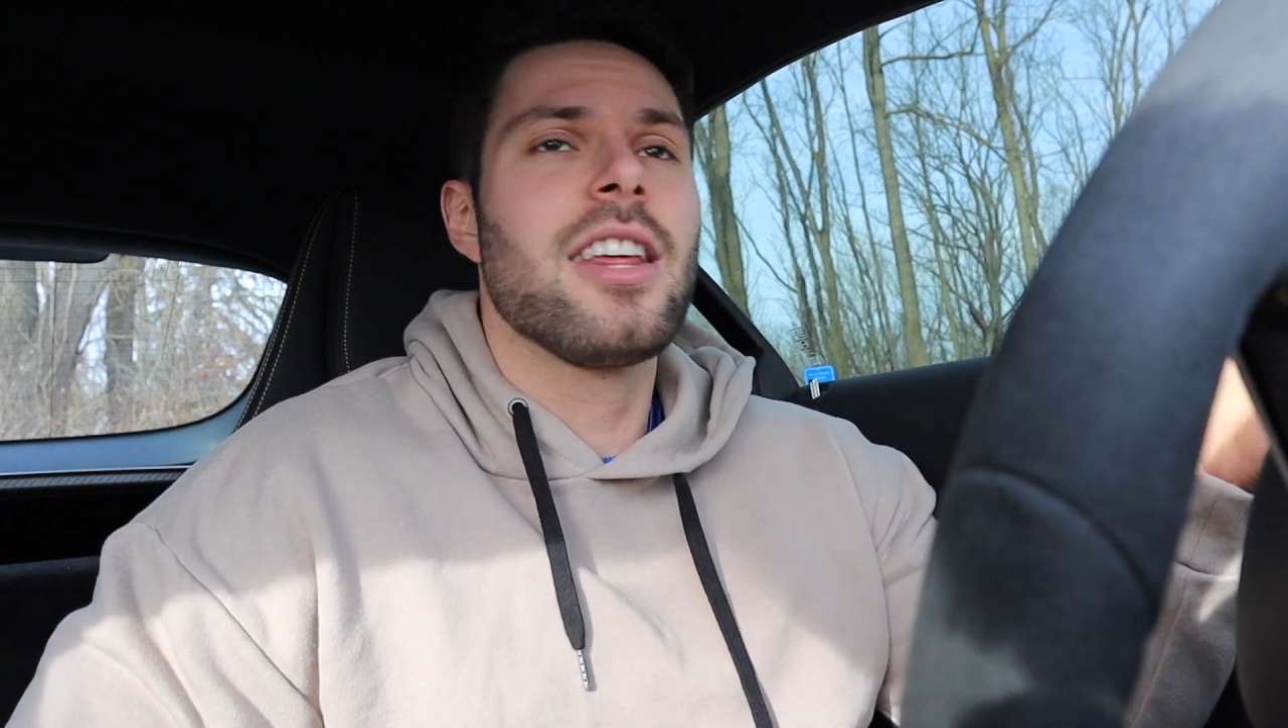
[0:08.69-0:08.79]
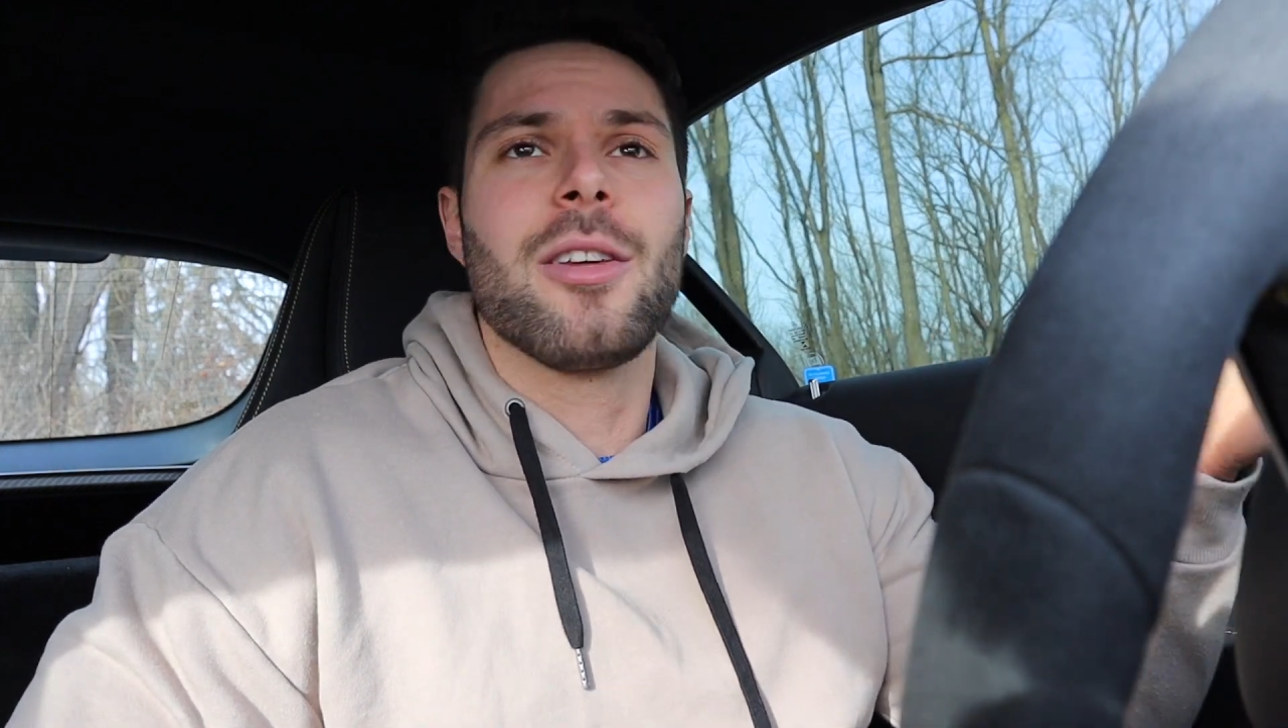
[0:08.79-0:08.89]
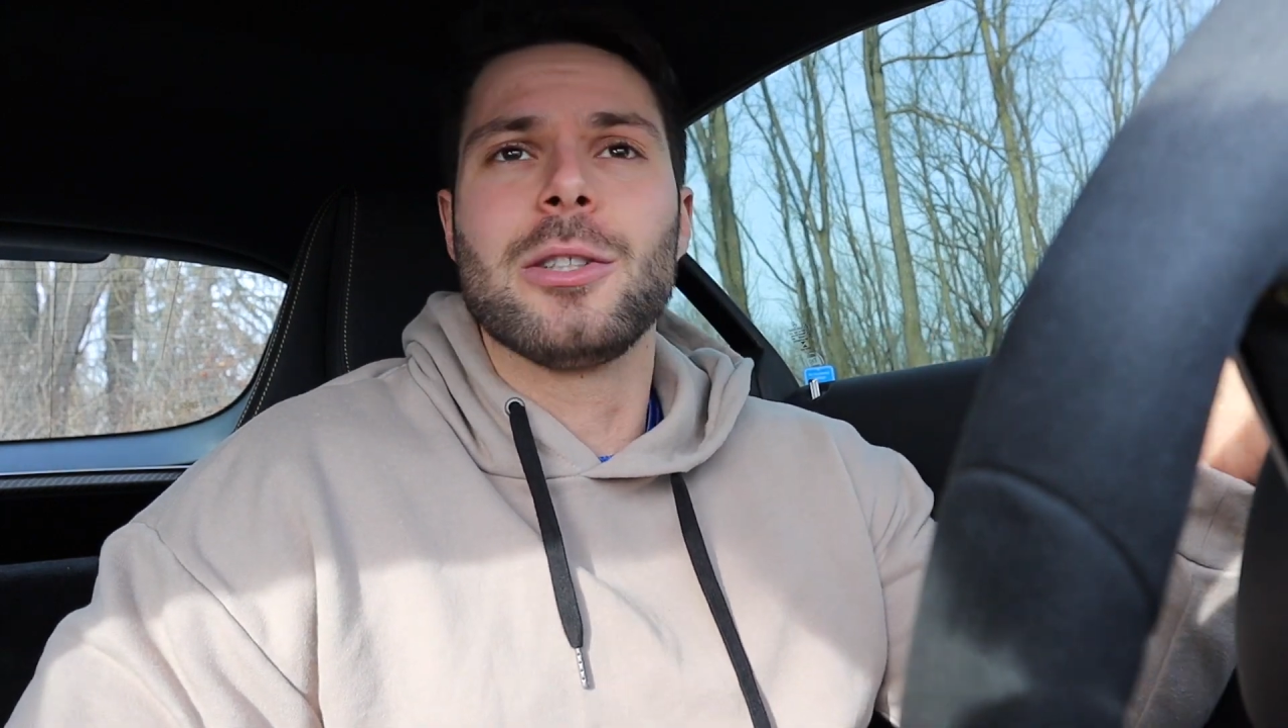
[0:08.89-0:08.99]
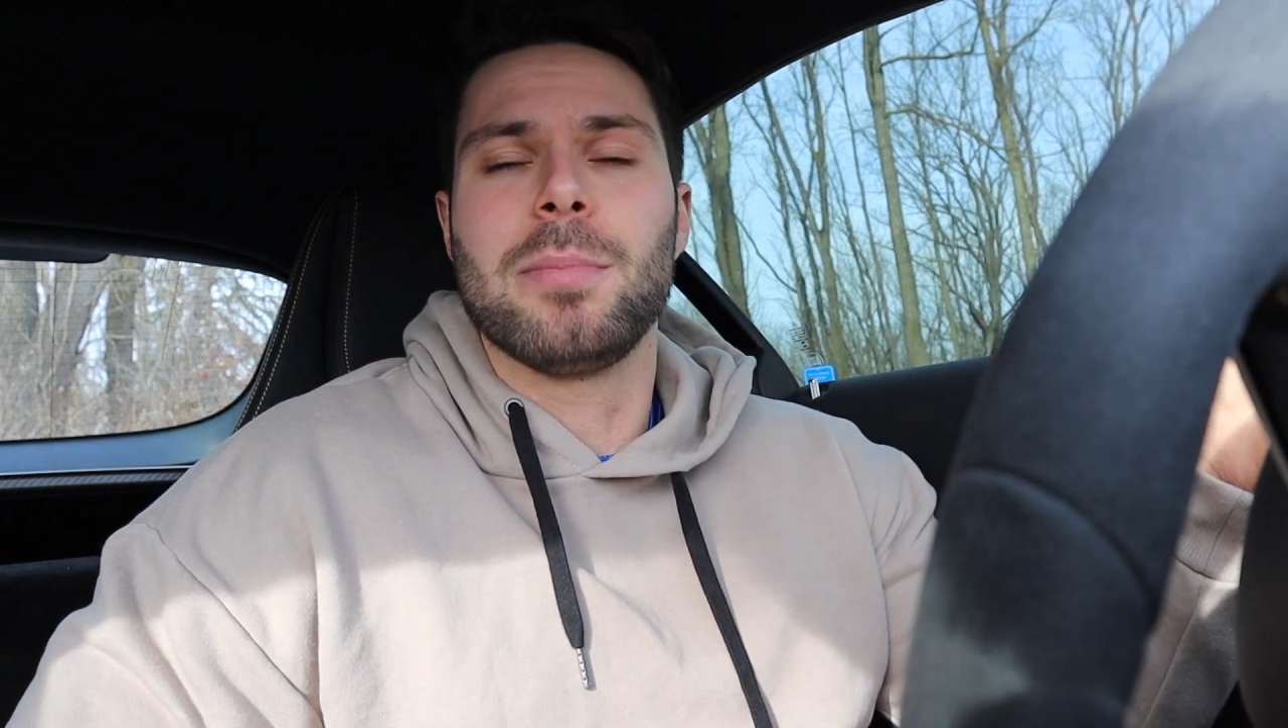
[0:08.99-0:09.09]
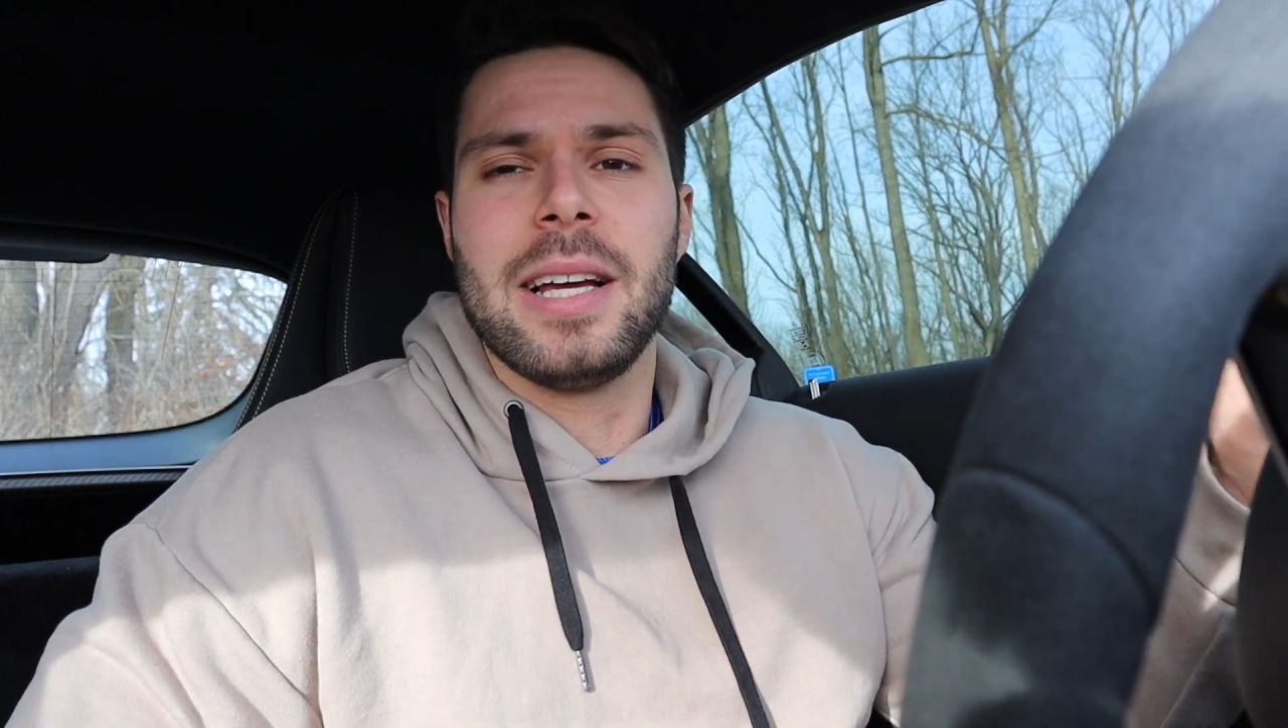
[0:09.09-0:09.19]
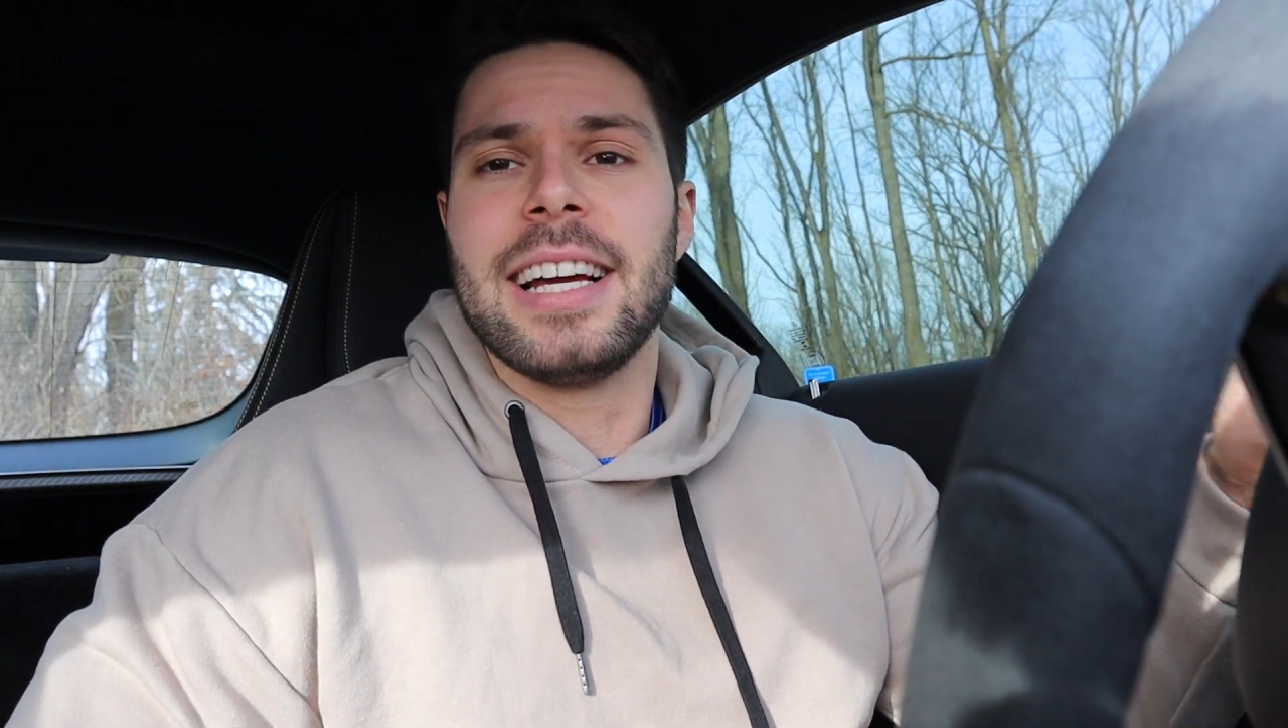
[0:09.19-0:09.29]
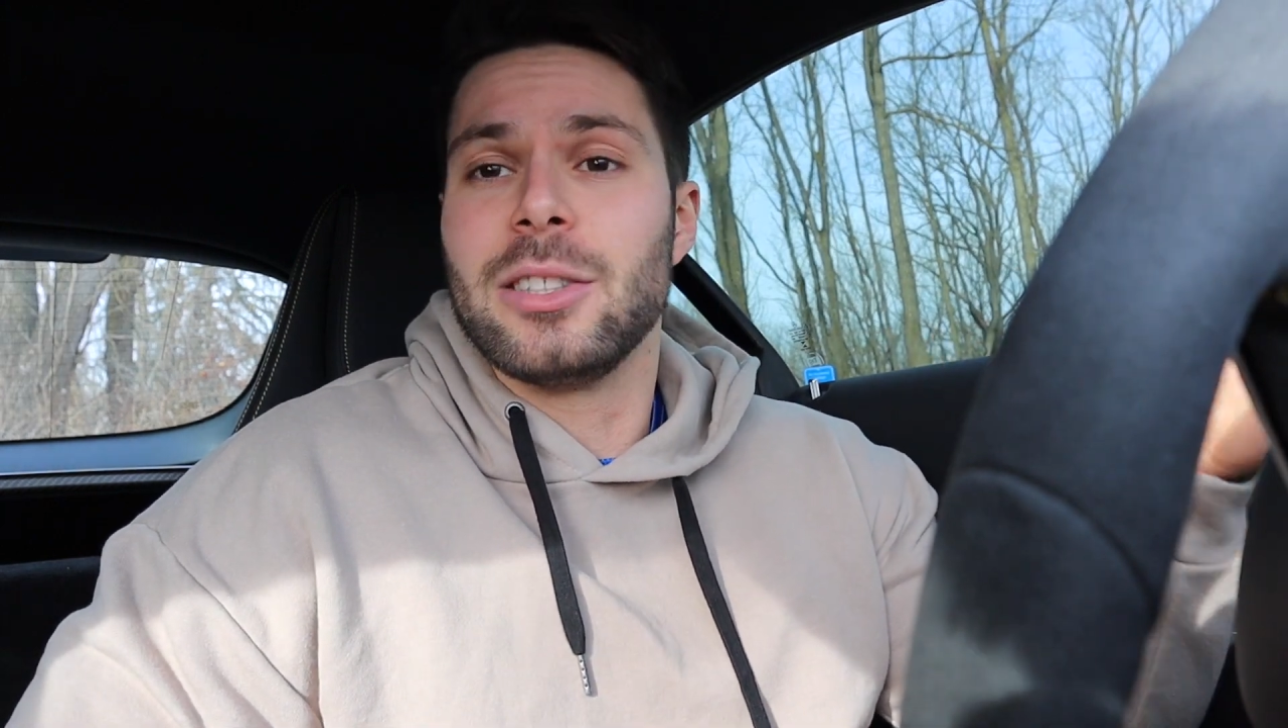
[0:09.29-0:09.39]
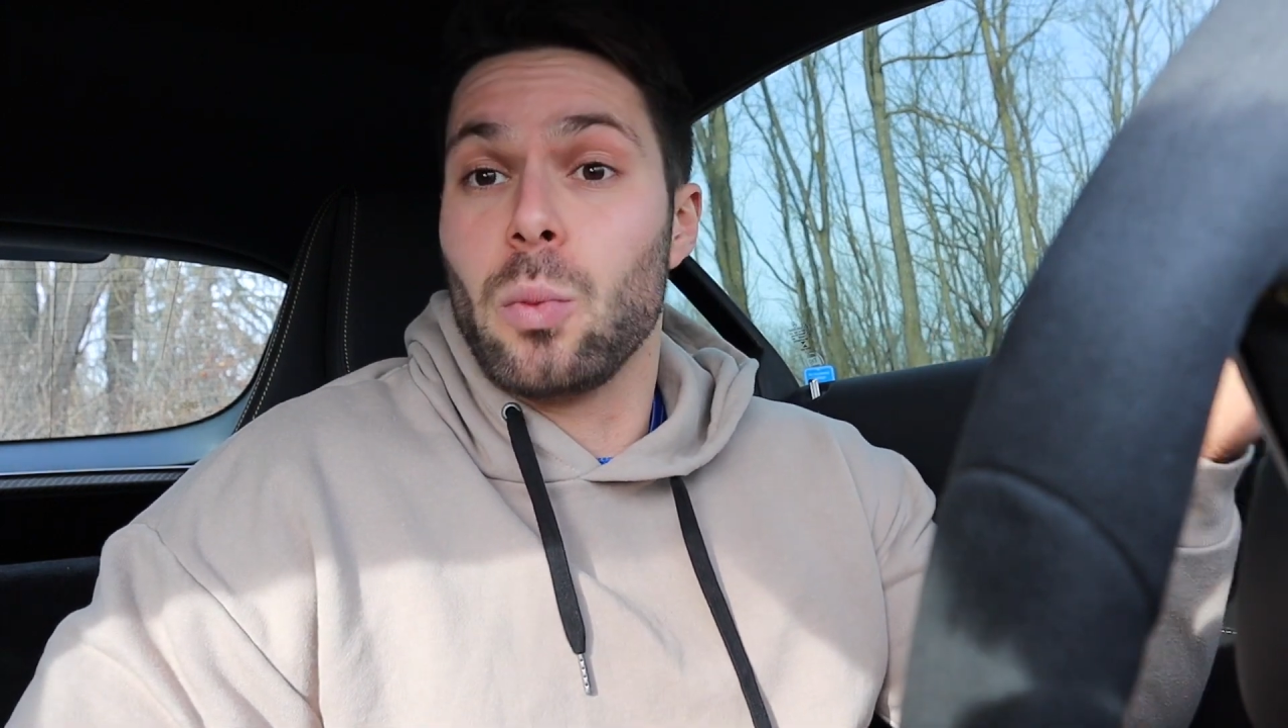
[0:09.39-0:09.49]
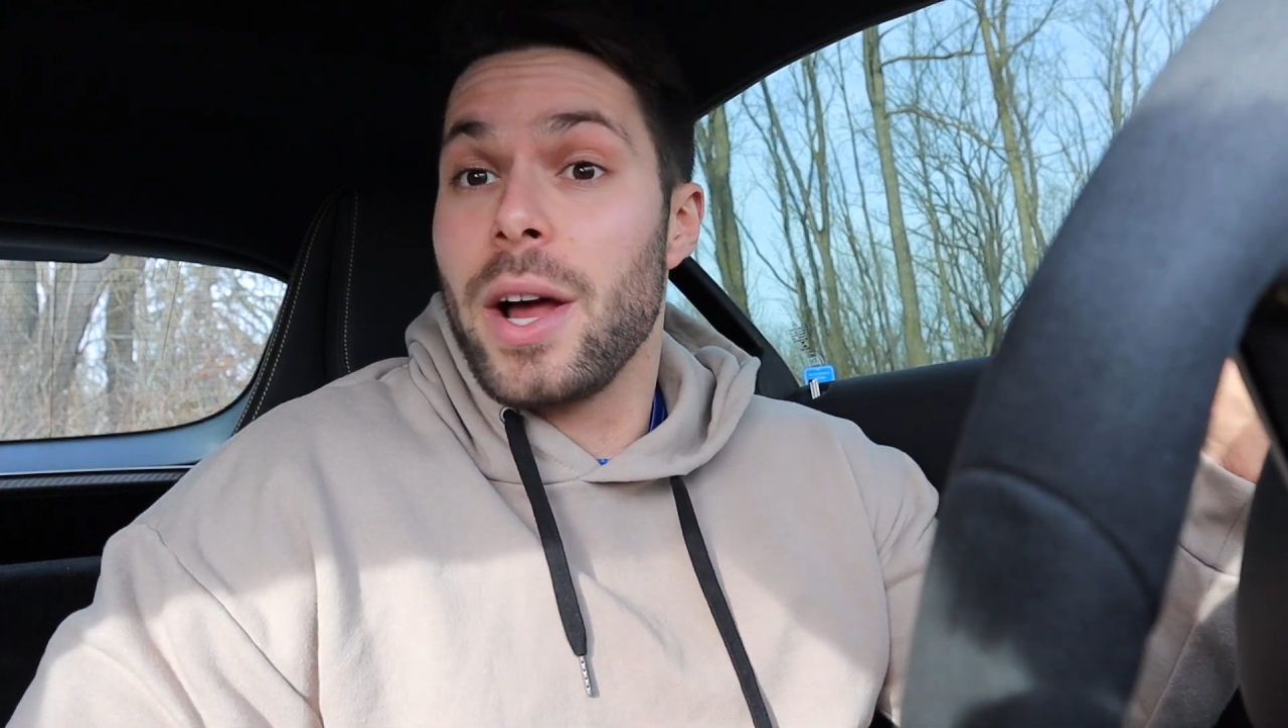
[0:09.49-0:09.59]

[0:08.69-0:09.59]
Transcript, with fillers: of those plans